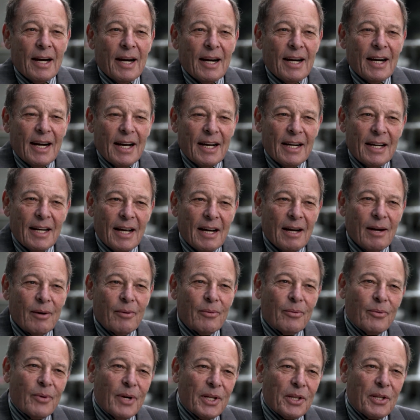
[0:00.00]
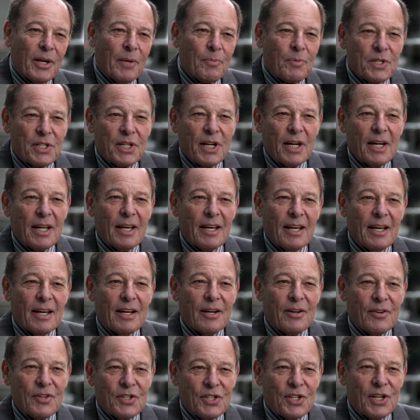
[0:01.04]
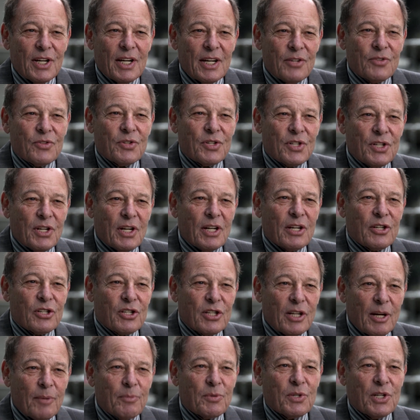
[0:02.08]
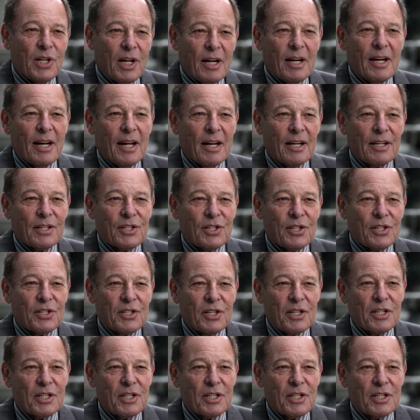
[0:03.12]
Now what they're presenting here is an interesting subset analysis.